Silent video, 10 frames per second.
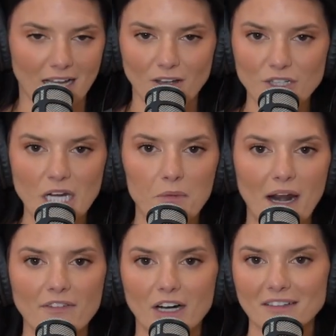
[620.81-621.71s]
I'll share
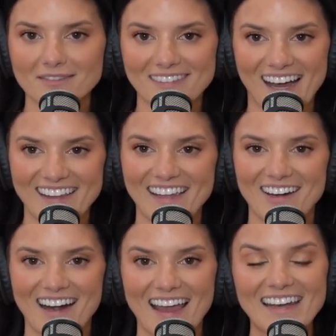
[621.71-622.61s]
whatever on the
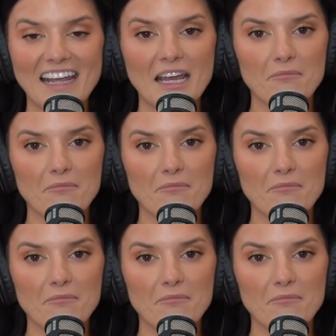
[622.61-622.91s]
internet.